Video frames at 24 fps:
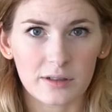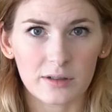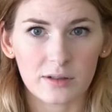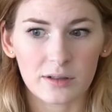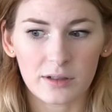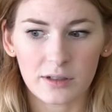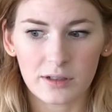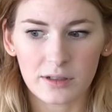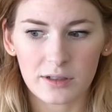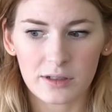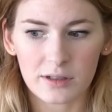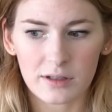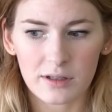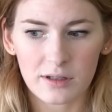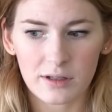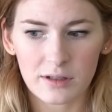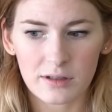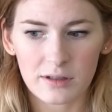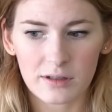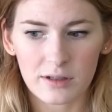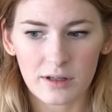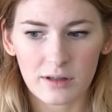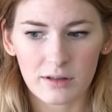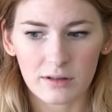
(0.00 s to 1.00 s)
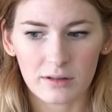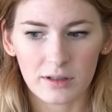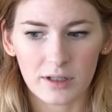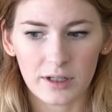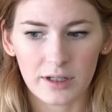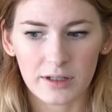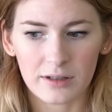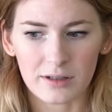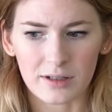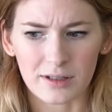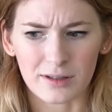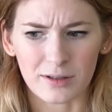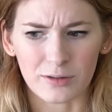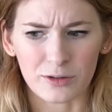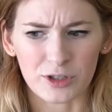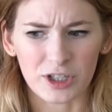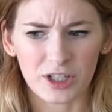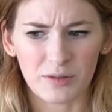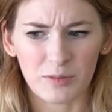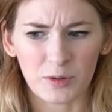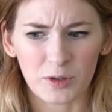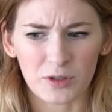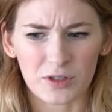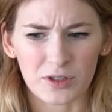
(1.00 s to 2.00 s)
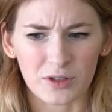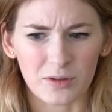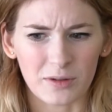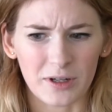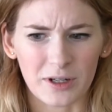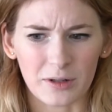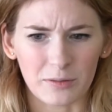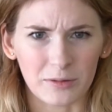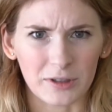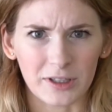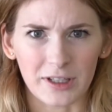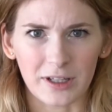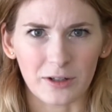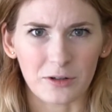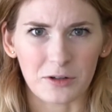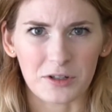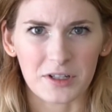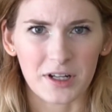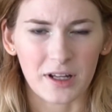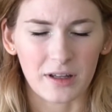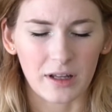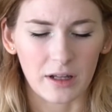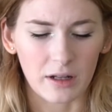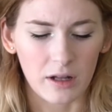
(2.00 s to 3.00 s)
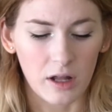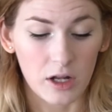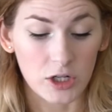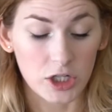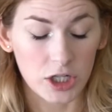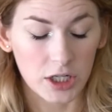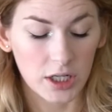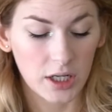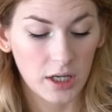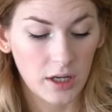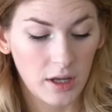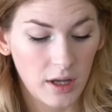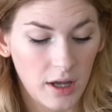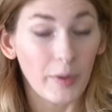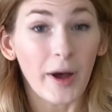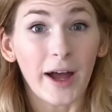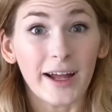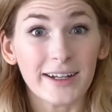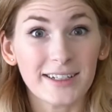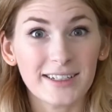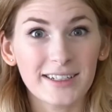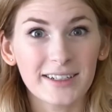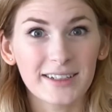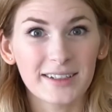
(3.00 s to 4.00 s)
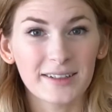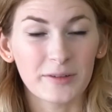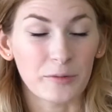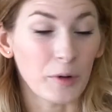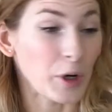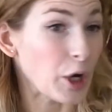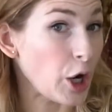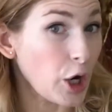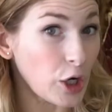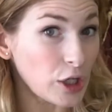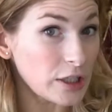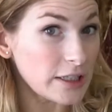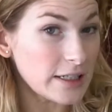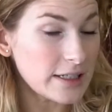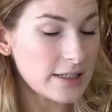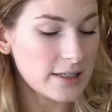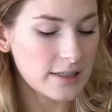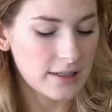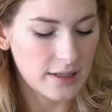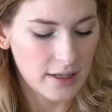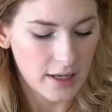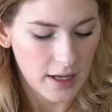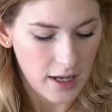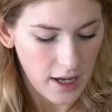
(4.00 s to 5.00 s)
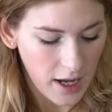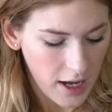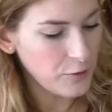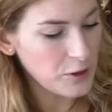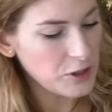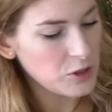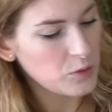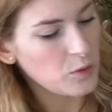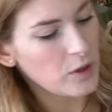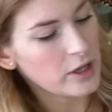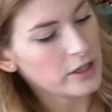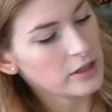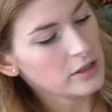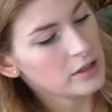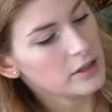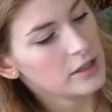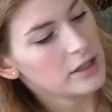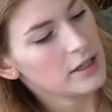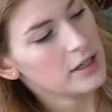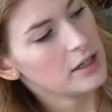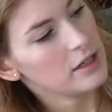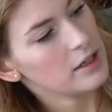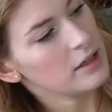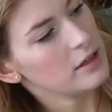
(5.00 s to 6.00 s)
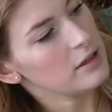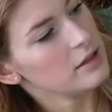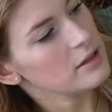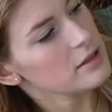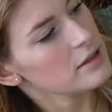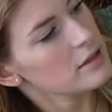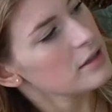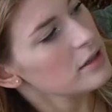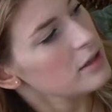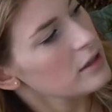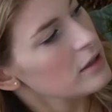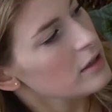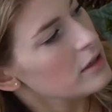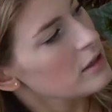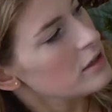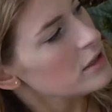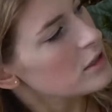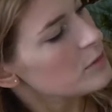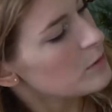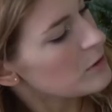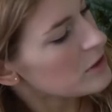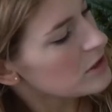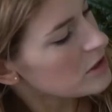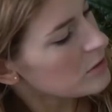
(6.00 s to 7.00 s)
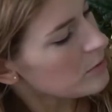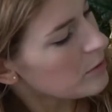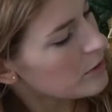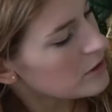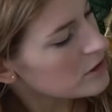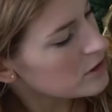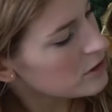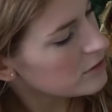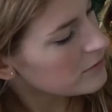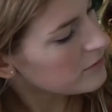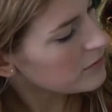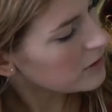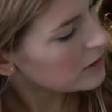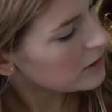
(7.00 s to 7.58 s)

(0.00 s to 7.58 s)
they're not as thick as the other ones and they're cheaper, so I don't really understand that logic. But regardless, first one is just a bunch of